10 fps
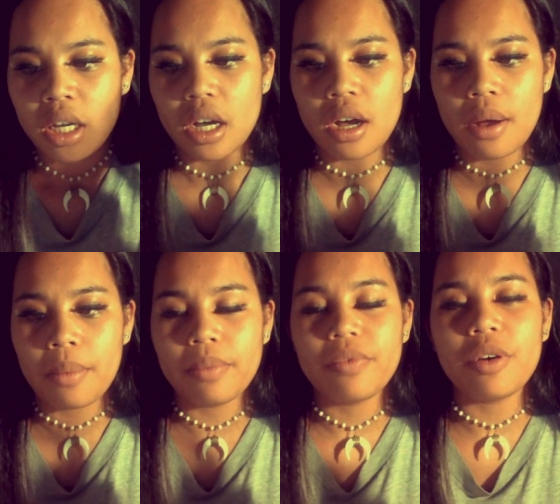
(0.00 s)

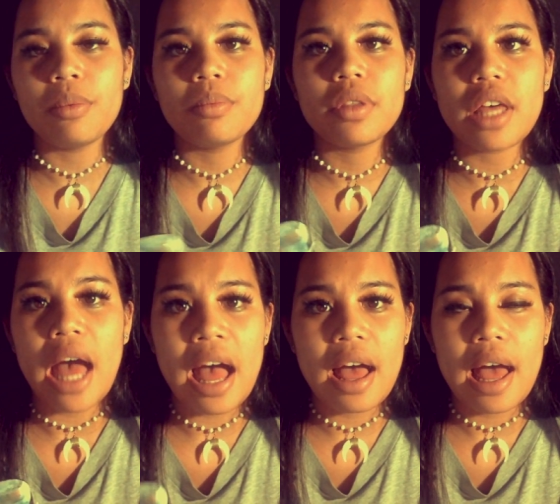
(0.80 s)
Um, from the
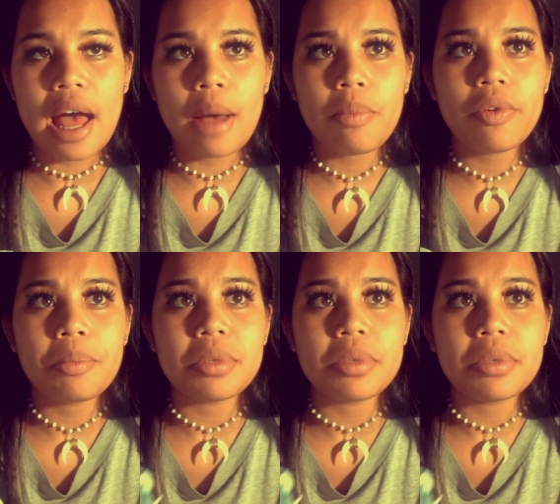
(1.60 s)
app from